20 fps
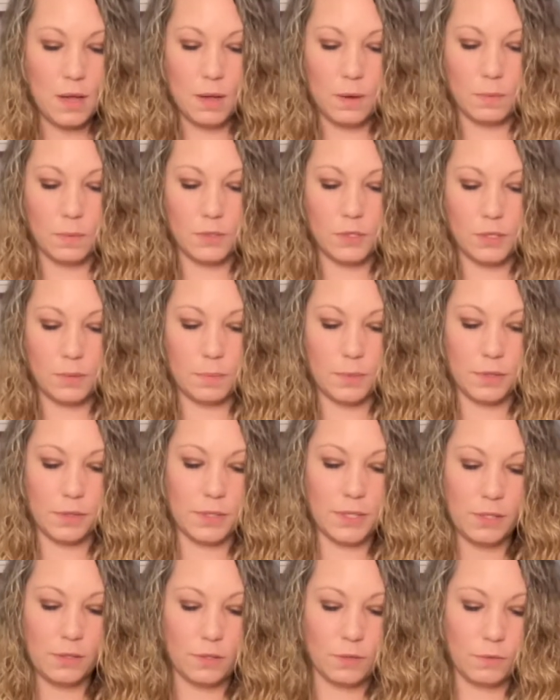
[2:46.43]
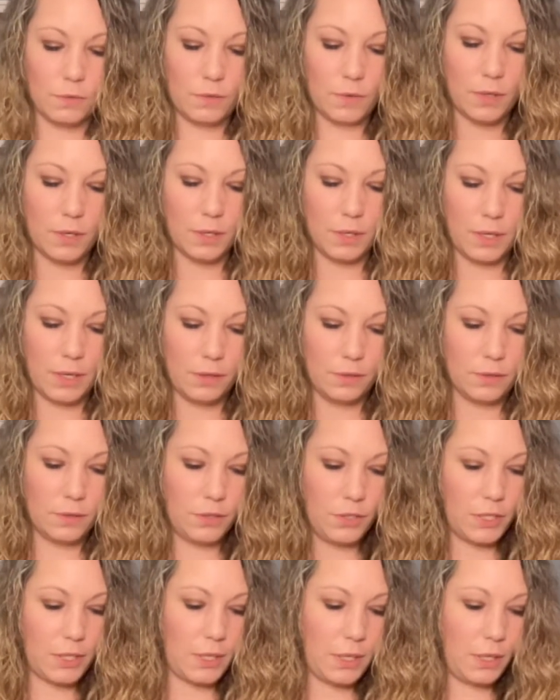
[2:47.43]
What's your person's overall
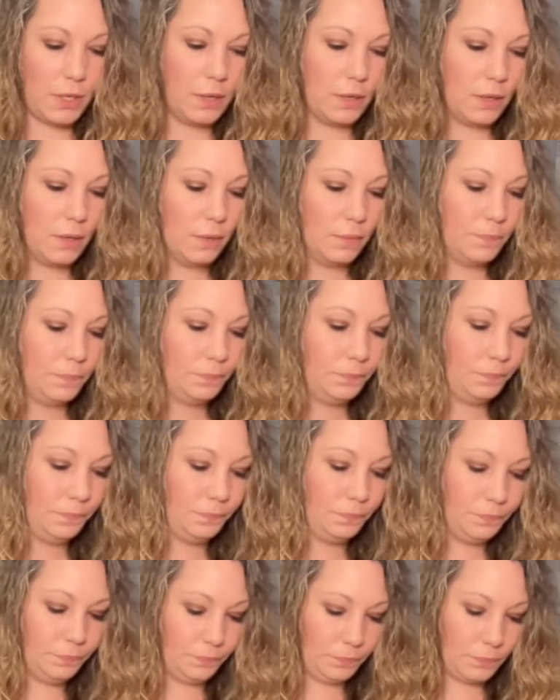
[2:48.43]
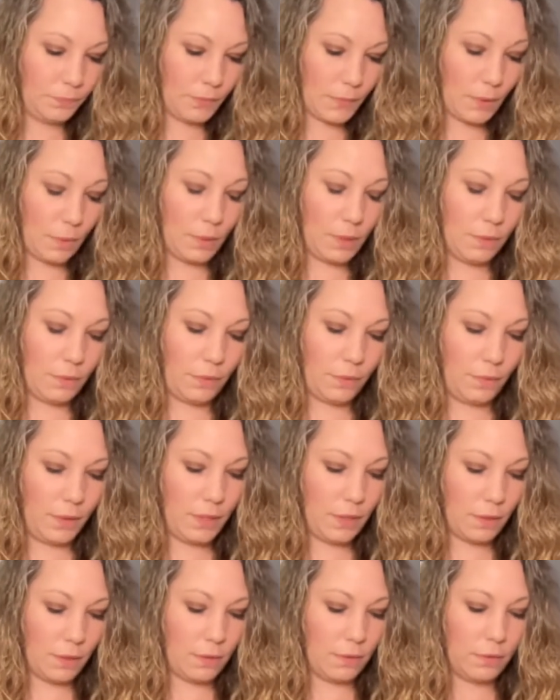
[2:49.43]
energy here? Wow, three
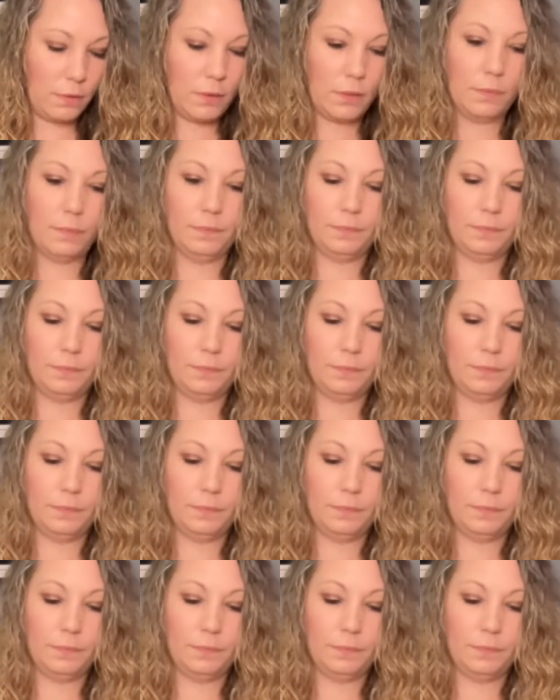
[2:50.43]
cards.